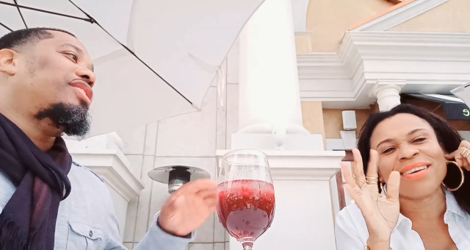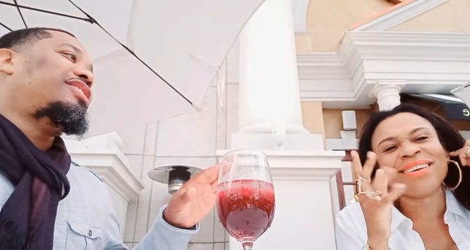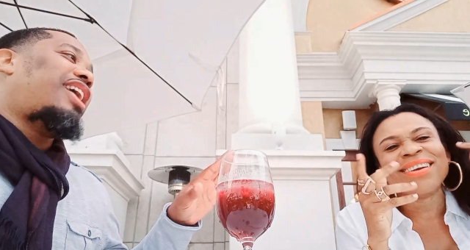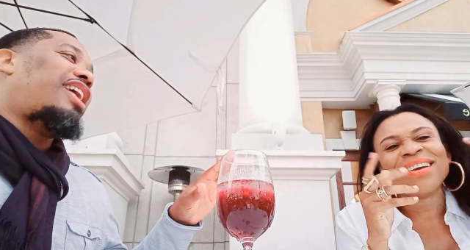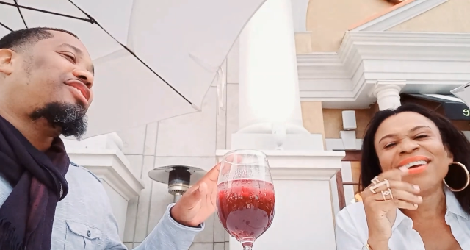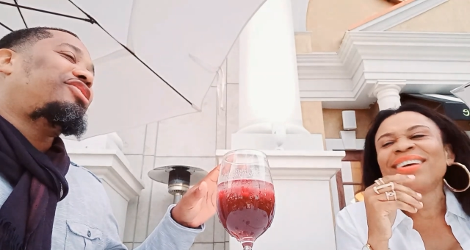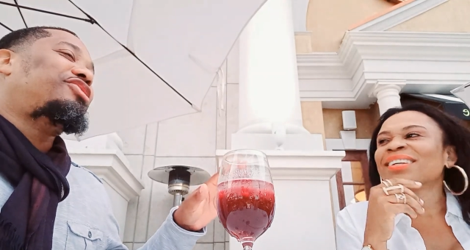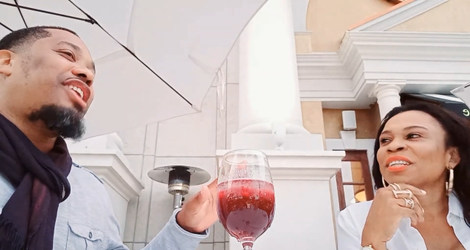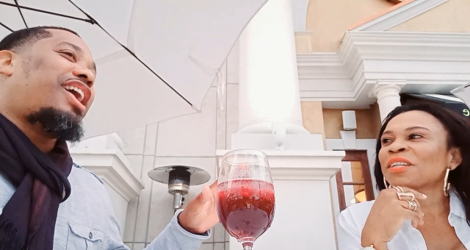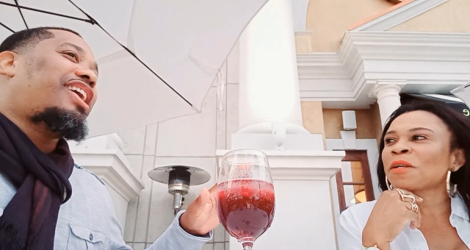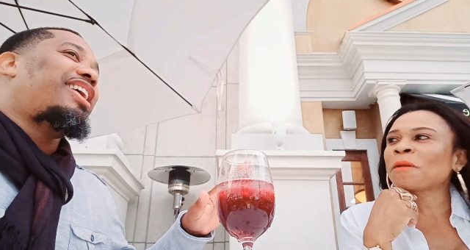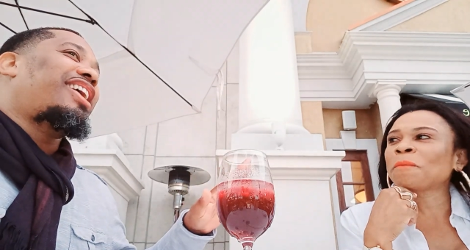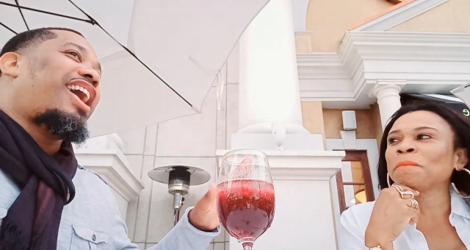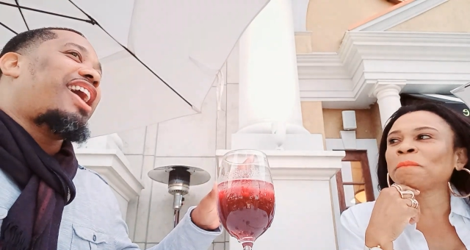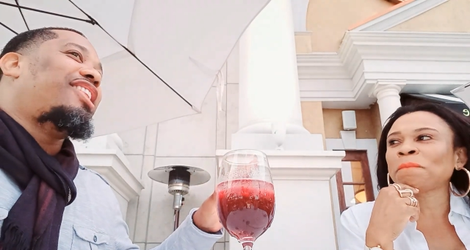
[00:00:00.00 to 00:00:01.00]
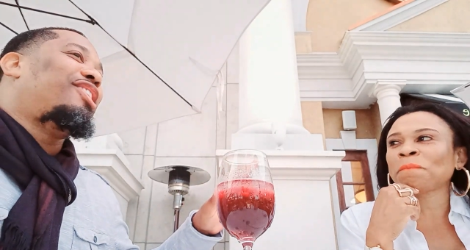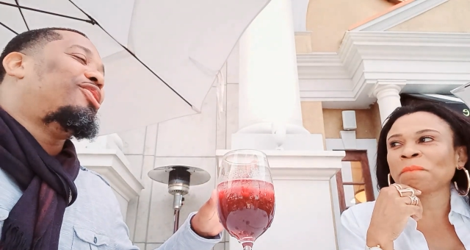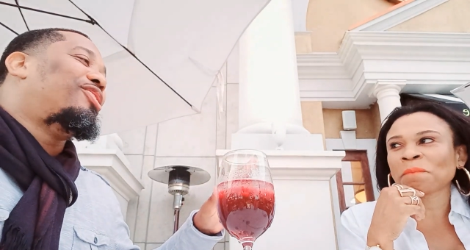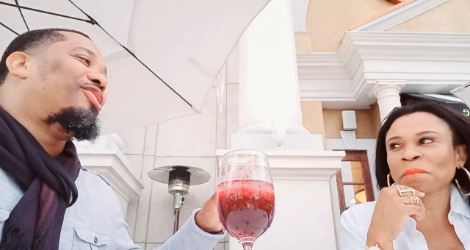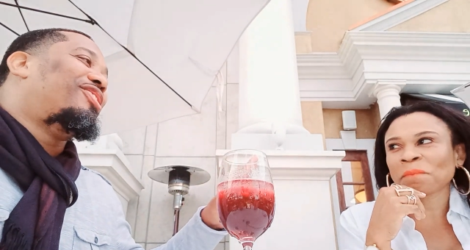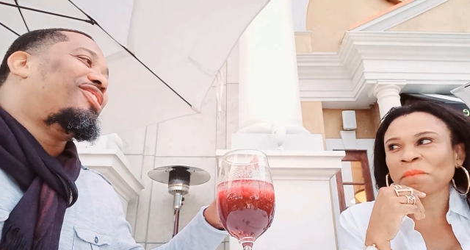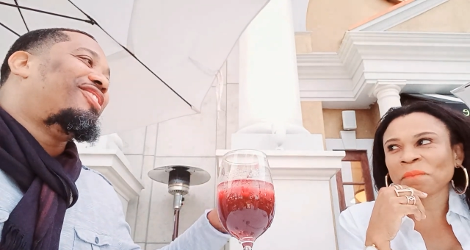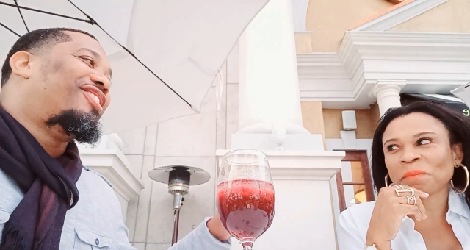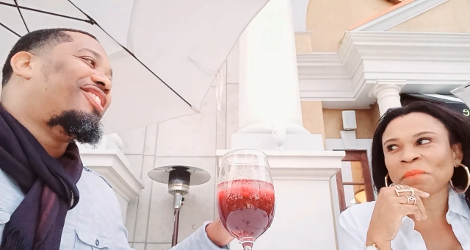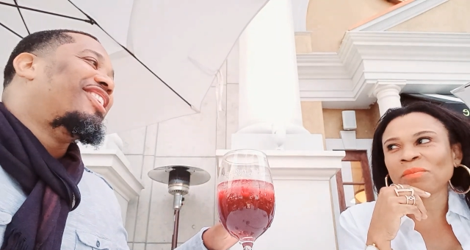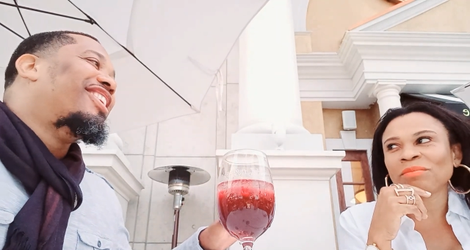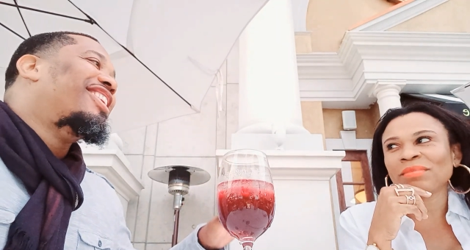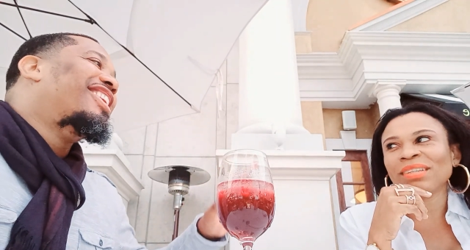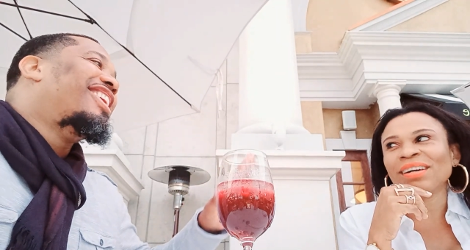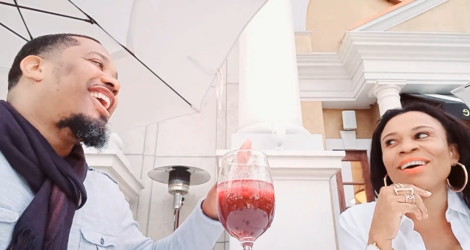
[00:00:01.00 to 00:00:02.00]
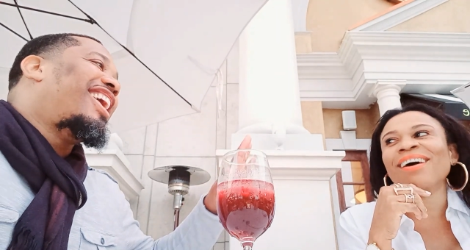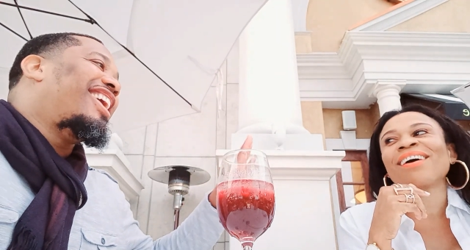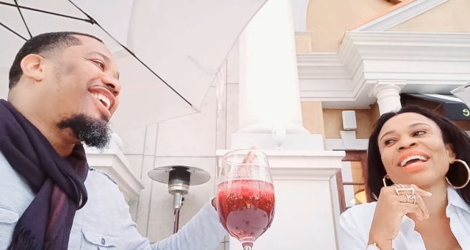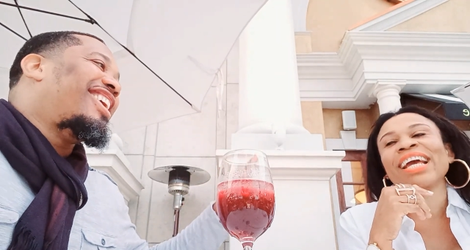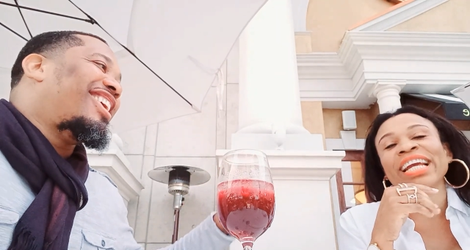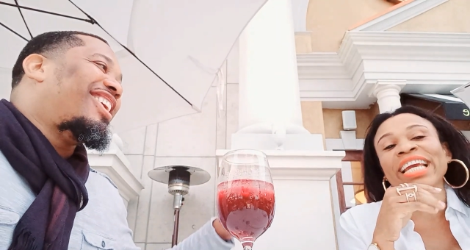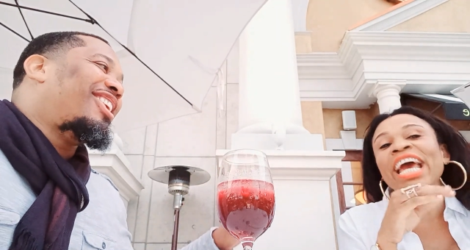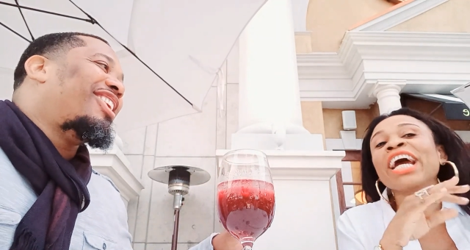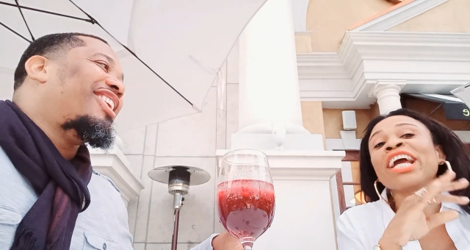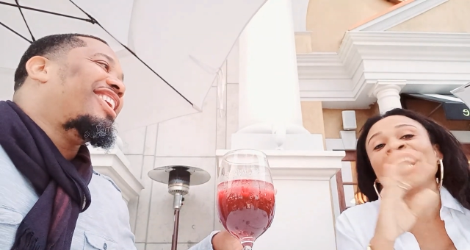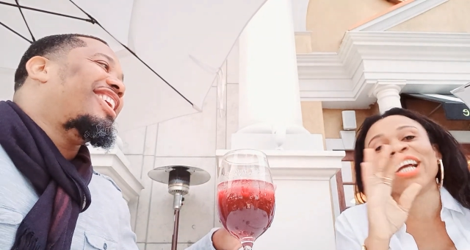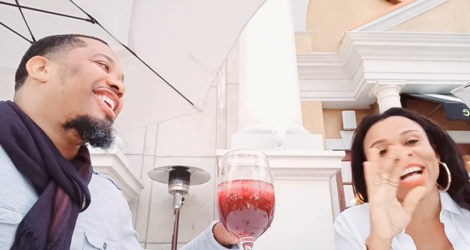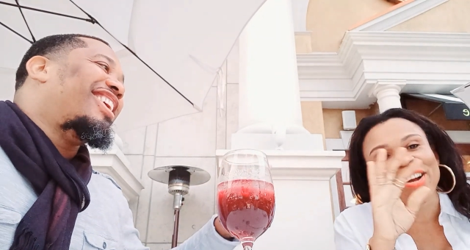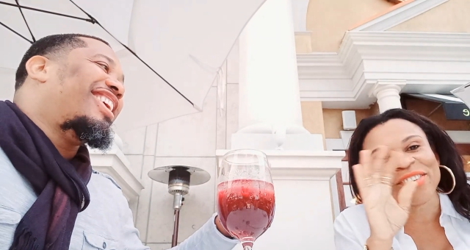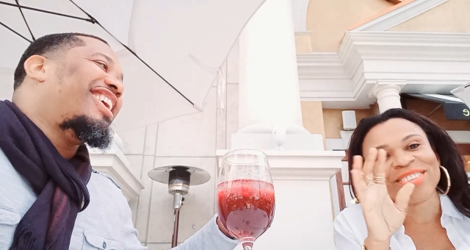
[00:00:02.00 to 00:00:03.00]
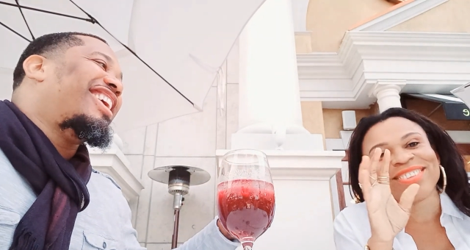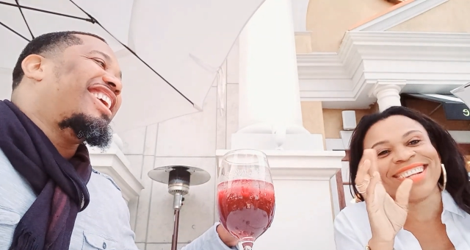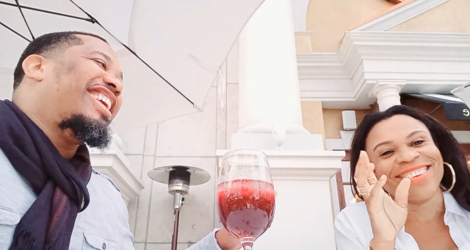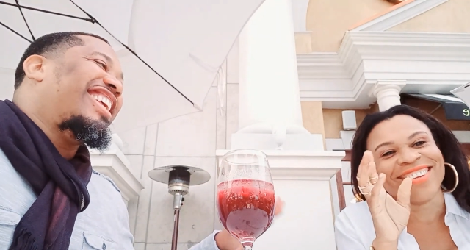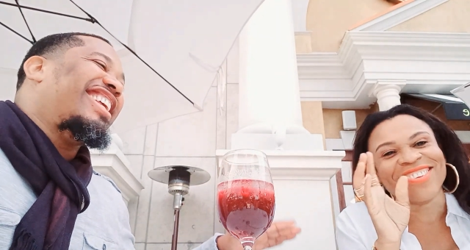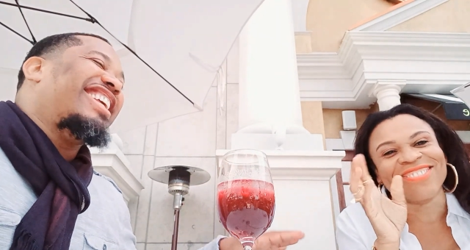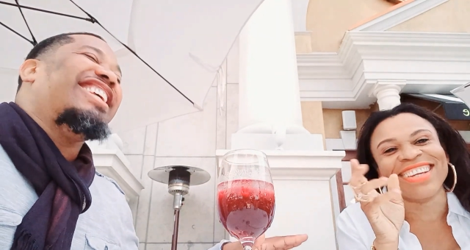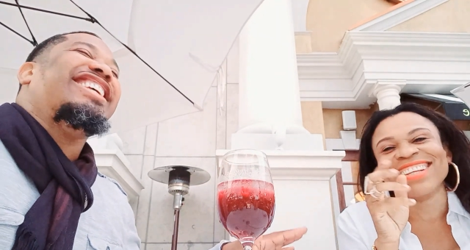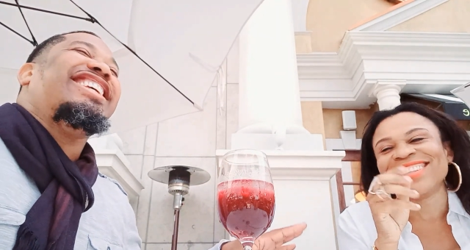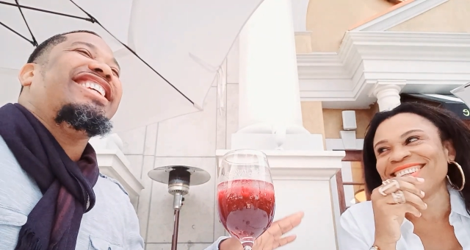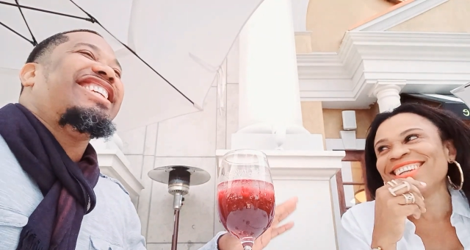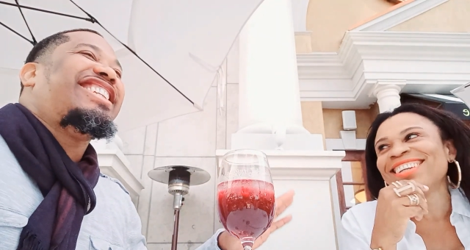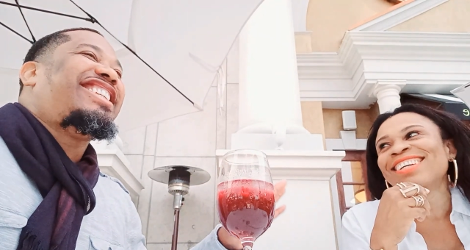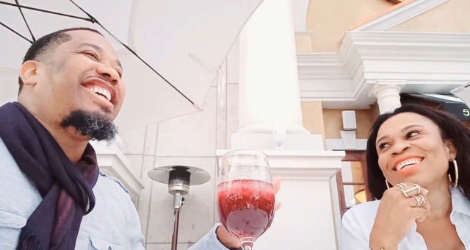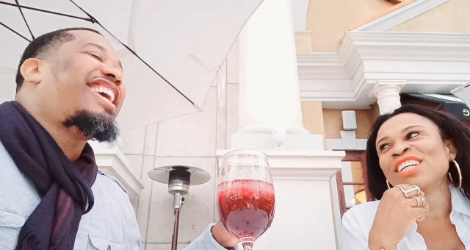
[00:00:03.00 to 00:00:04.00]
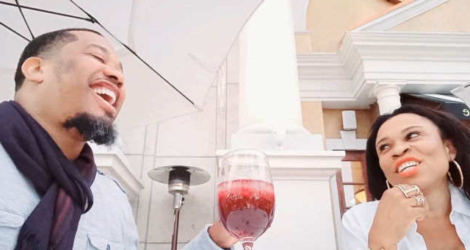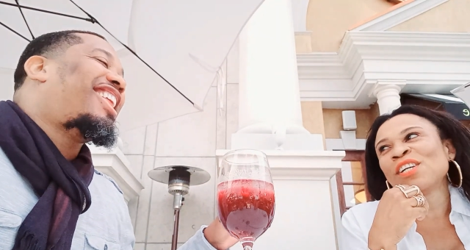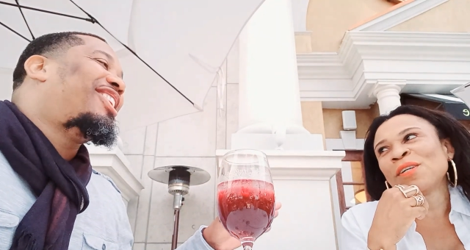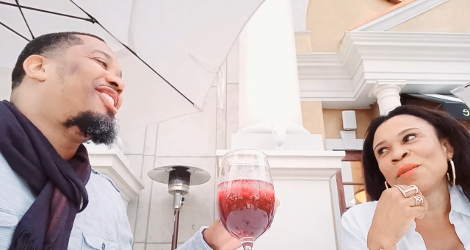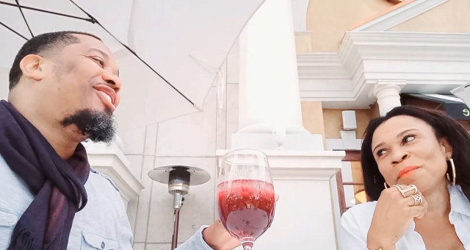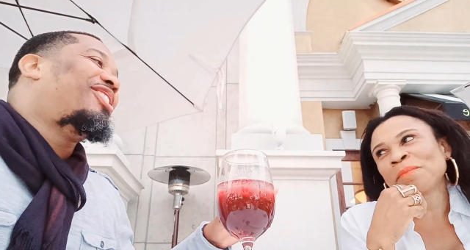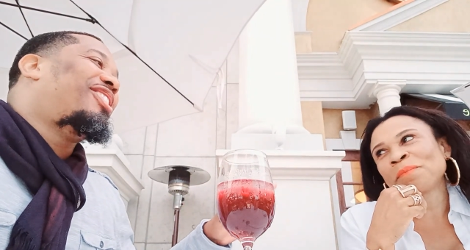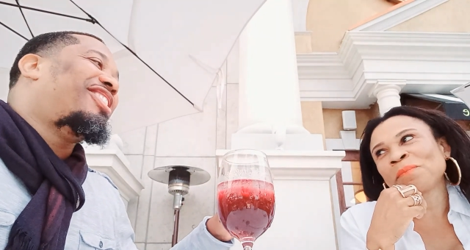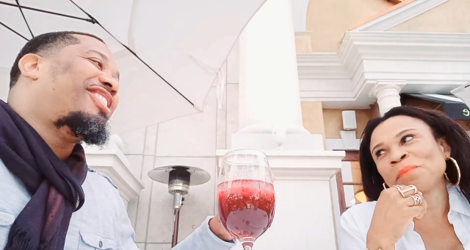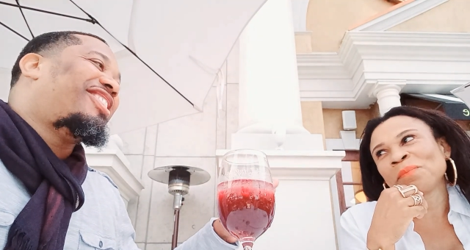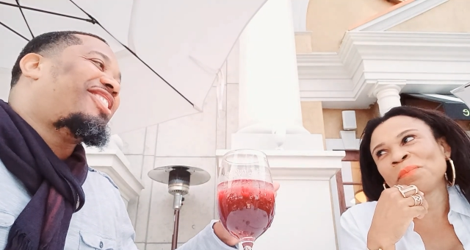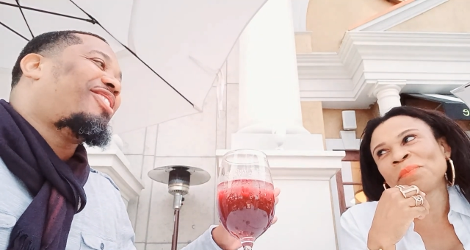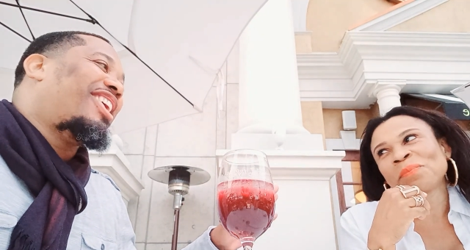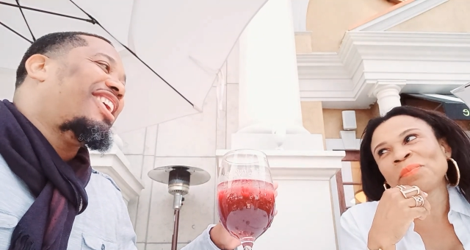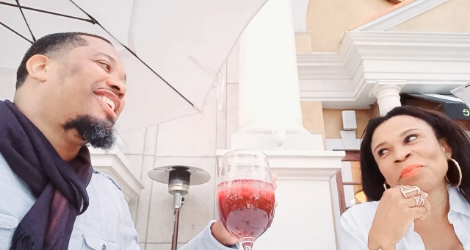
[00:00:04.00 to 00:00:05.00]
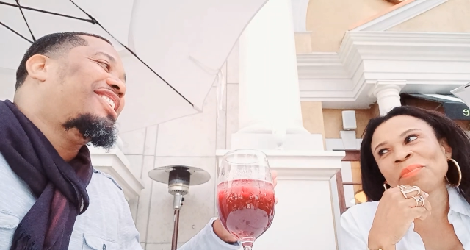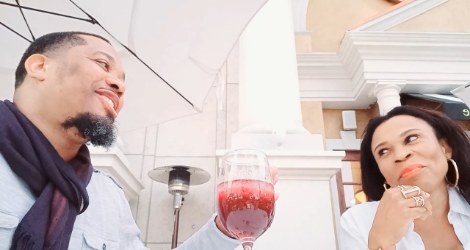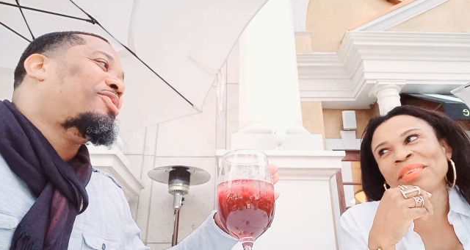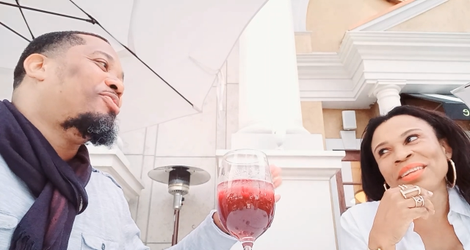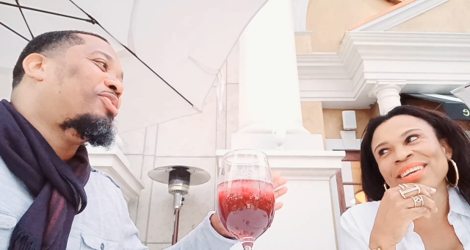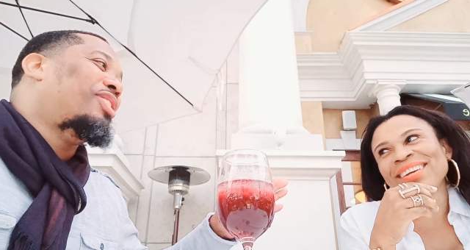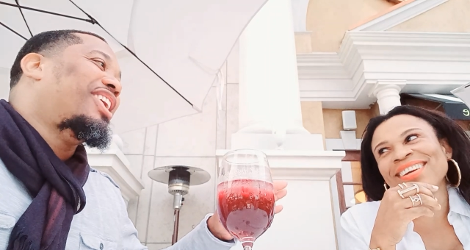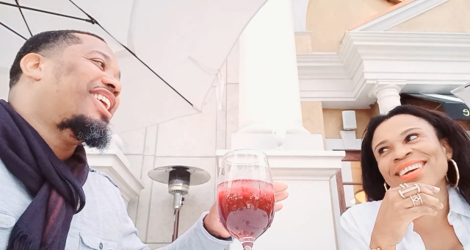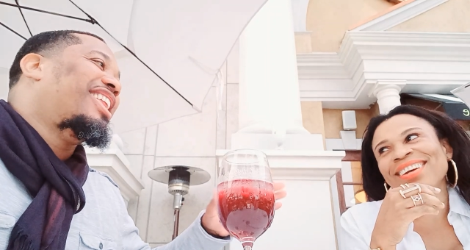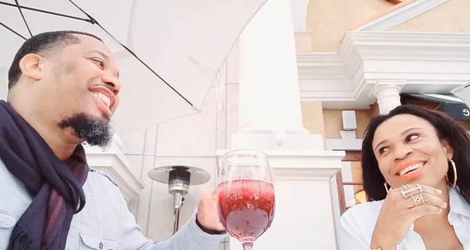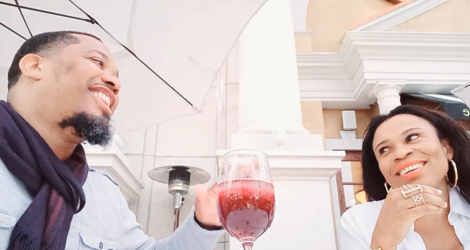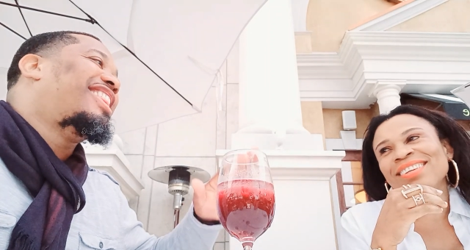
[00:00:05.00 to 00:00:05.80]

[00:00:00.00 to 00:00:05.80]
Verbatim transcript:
Speaker 1: Dr. Jackie got a little... Oh, okay, carry out a little bit. She got a little crazy with